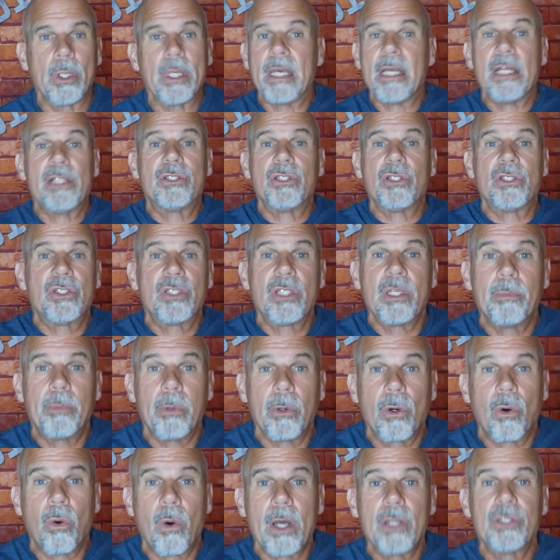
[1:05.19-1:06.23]
It's a simple
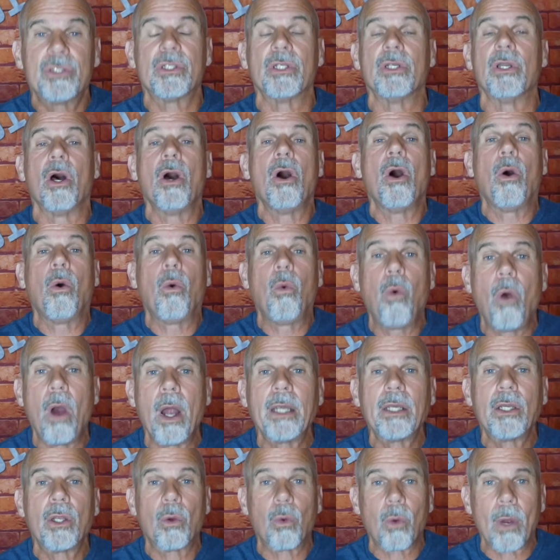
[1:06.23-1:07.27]
question.
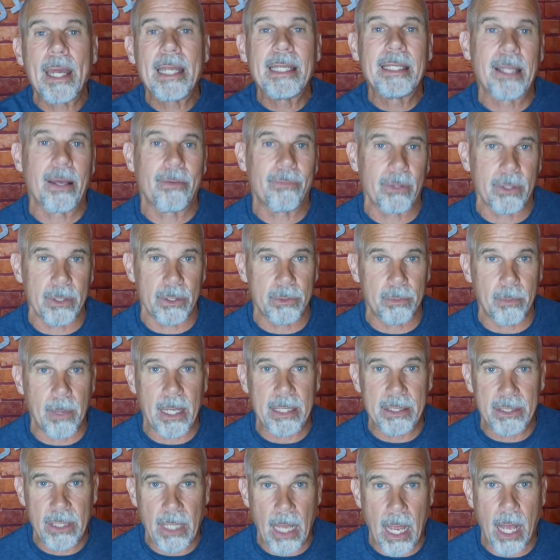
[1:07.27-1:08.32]
What grade level is my
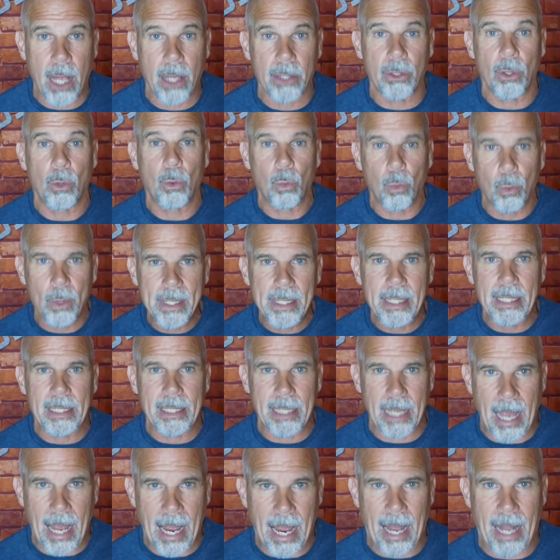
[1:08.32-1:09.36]
child reading
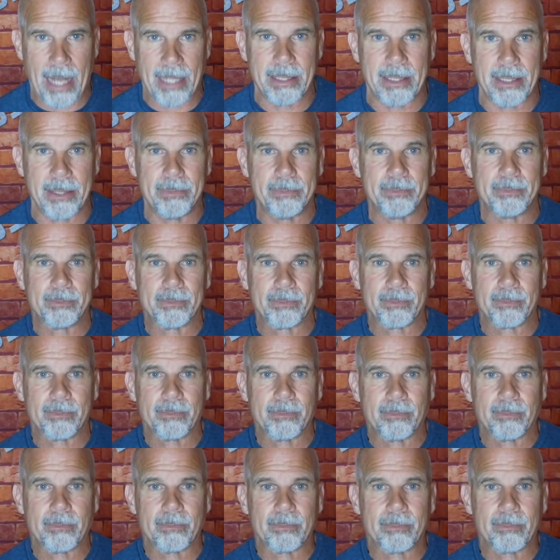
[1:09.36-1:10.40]
at?
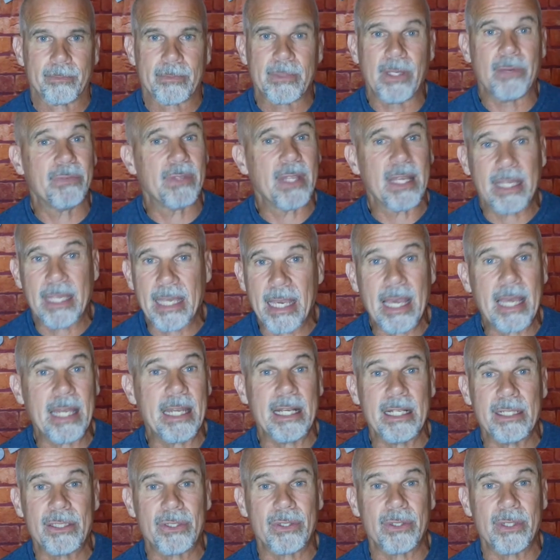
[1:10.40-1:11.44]
If they can't
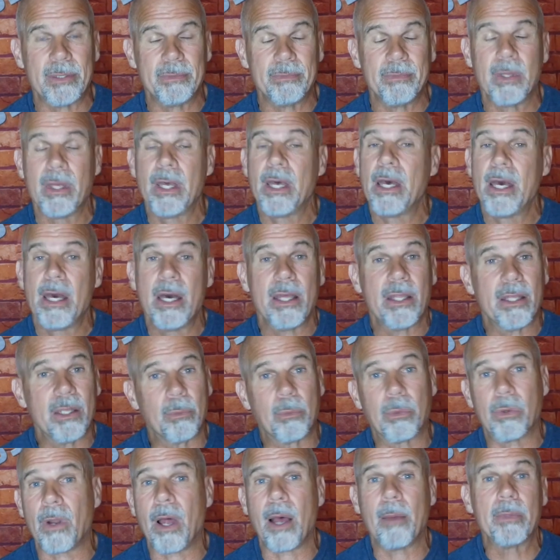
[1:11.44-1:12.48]
answer it, they're
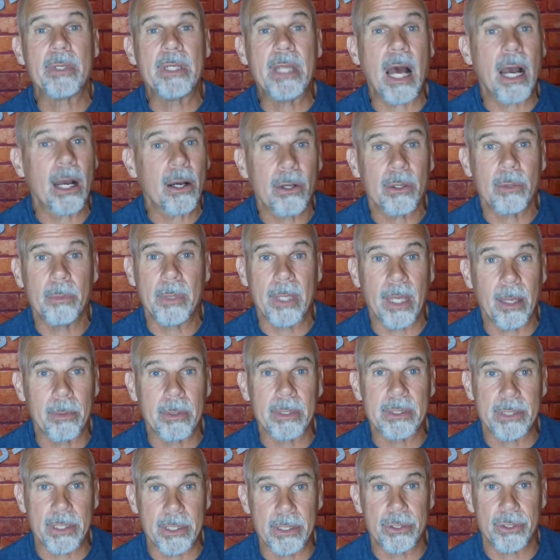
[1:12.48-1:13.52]
probably not going to be able
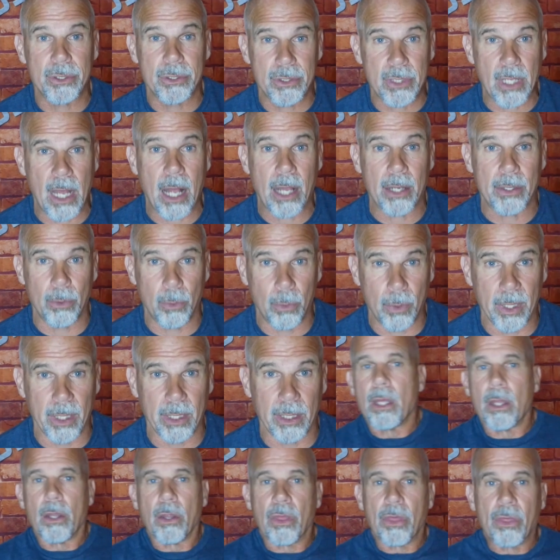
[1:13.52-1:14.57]
to teach your child to
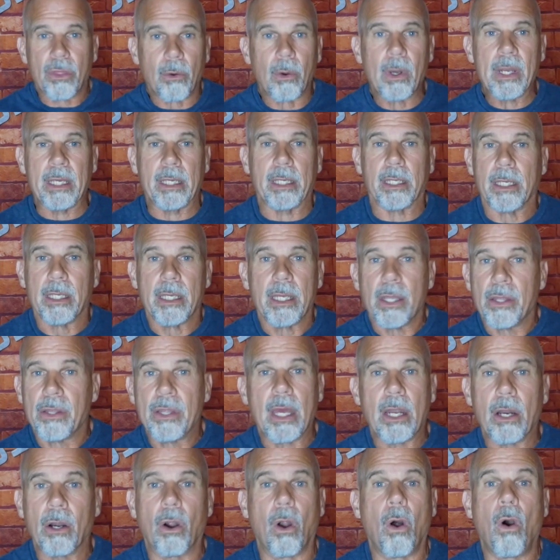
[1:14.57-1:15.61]
read. 3,
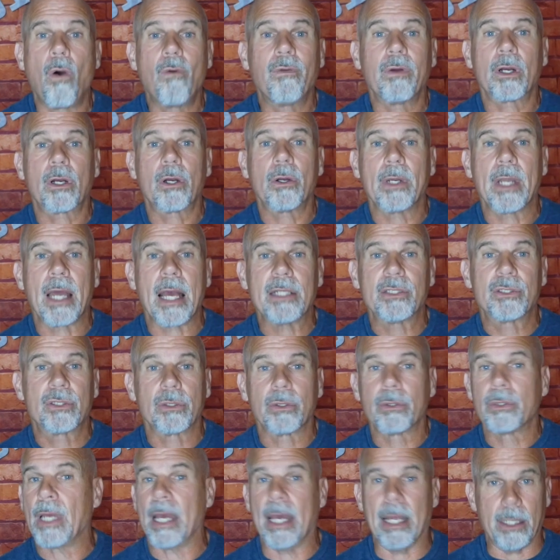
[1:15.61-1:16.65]
they are
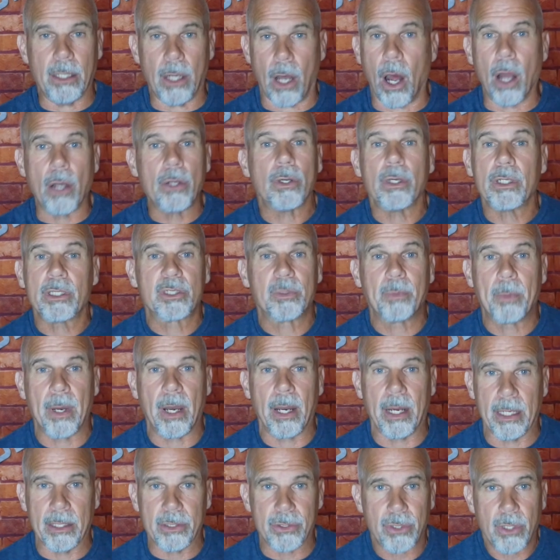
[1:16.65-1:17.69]
over-credentialed and
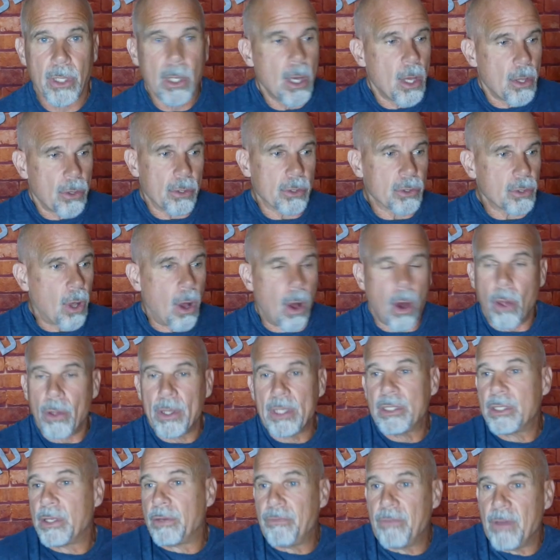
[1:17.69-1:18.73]
under-experienced. There's all
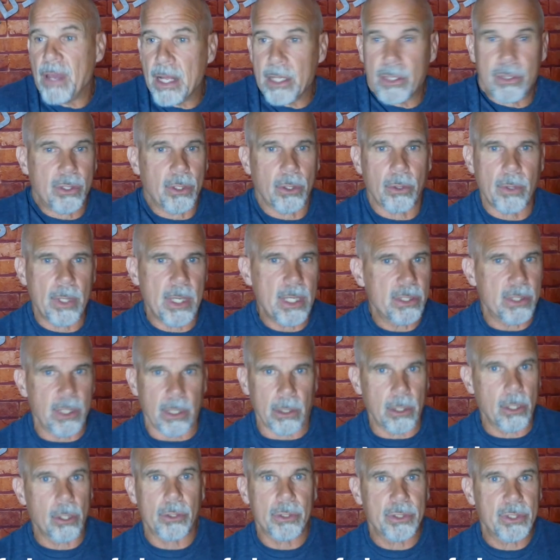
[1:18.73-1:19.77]
these advanced degrees
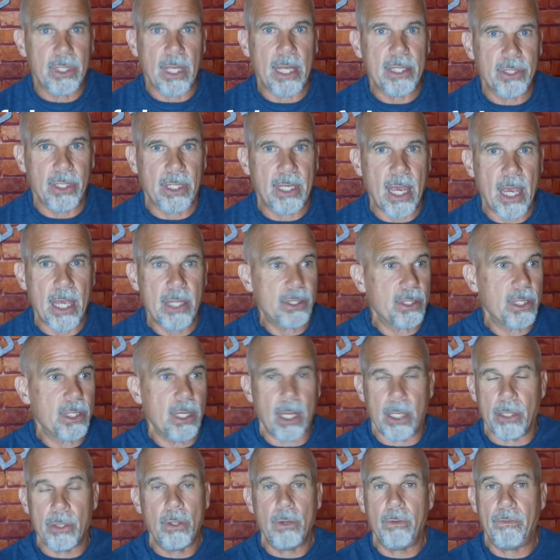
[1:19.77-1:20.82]
in literacy education,
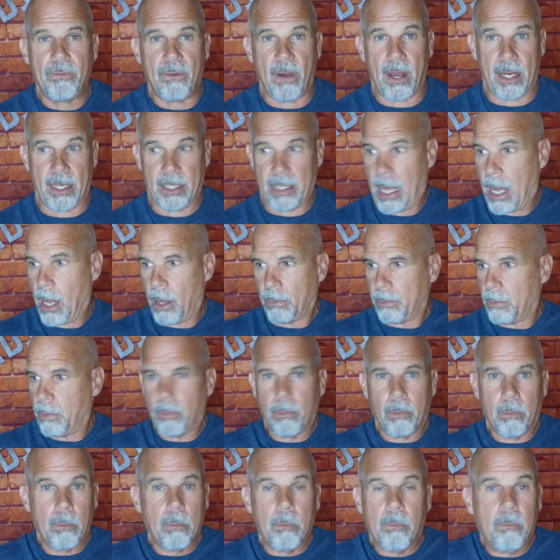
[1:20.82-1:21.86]
and you find out
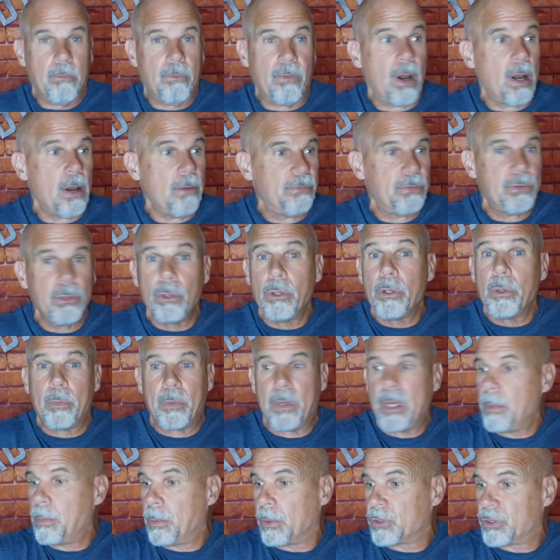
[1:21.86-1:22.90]
very few of the
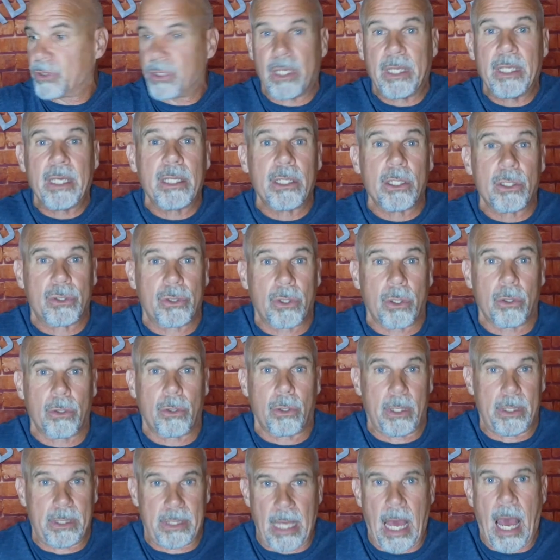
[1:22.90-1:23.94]
people sitting in a circle
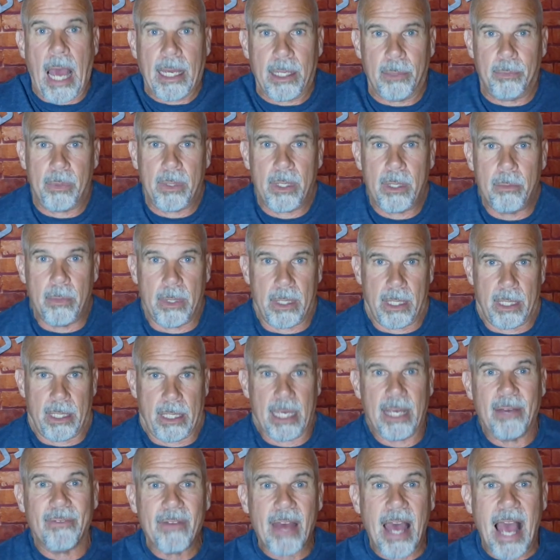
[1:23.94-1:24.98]
at the IEP meeting
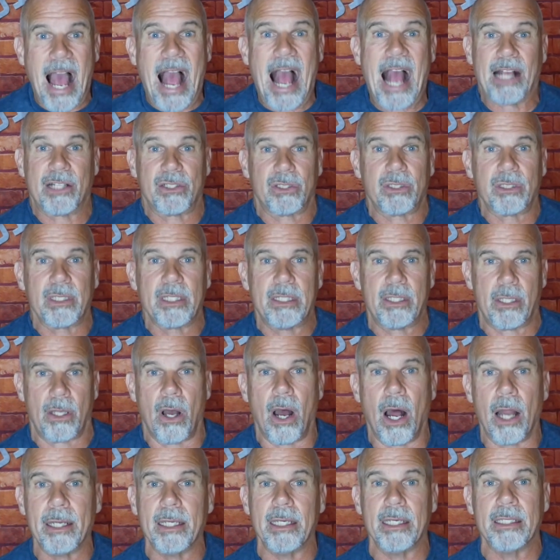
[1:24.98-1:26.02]
have actually
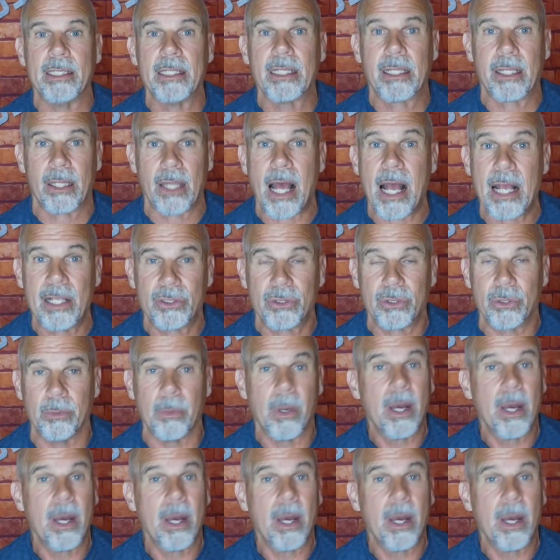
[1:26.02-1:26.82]
taught in the classroom.